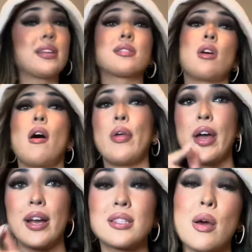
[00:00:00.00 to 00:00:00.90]
saw
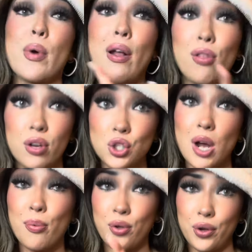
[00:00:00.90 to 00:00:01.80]
this and when I looked
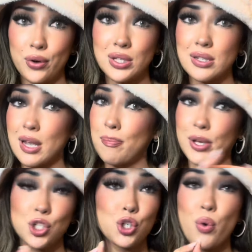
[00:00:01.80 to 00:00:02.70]
up close, I was like,
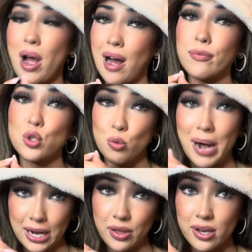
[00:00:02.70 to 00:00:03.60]
bitch, you have to
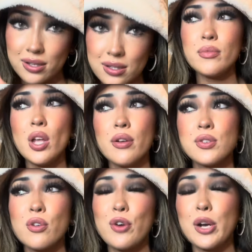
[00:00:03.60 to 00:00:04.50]
buy this.
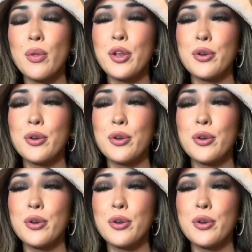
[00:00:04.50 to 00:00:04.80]
So for anyone that